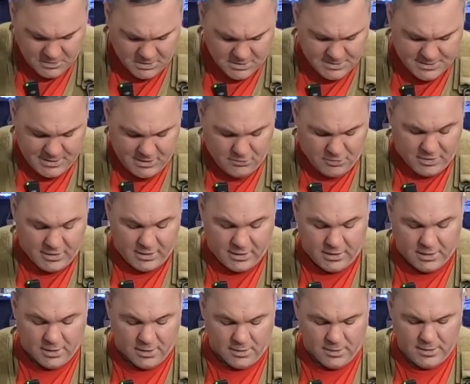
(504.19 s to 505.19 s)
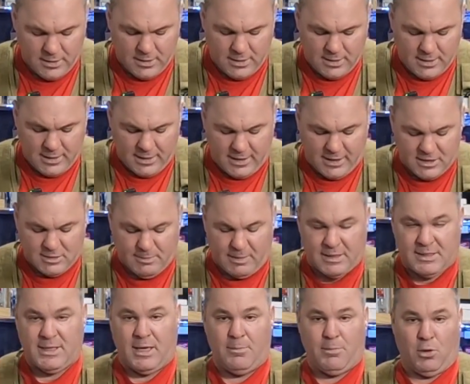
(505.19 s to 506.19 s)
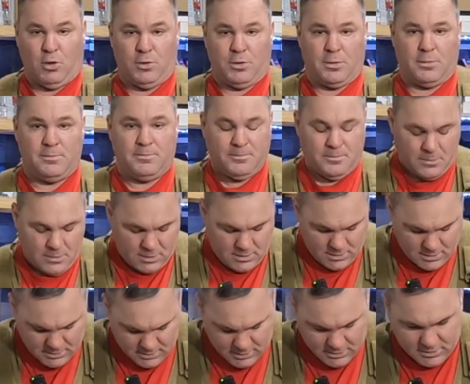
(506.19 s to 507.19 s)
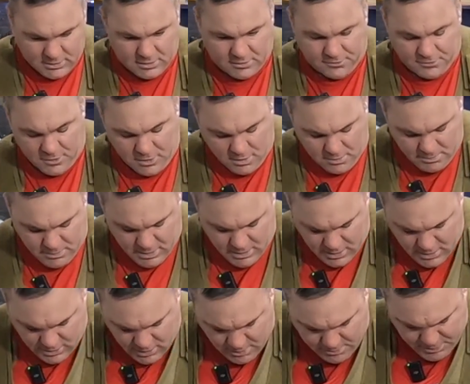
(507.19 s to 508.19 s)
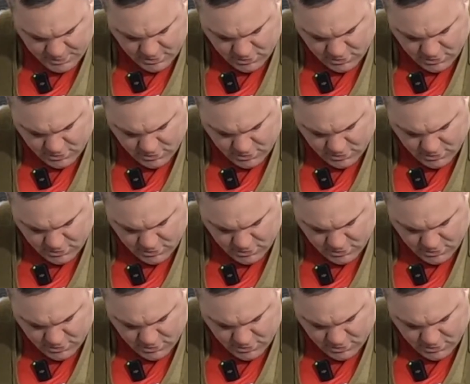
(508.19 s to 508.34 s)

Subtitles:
D-ring here is my tape holder. This is from a company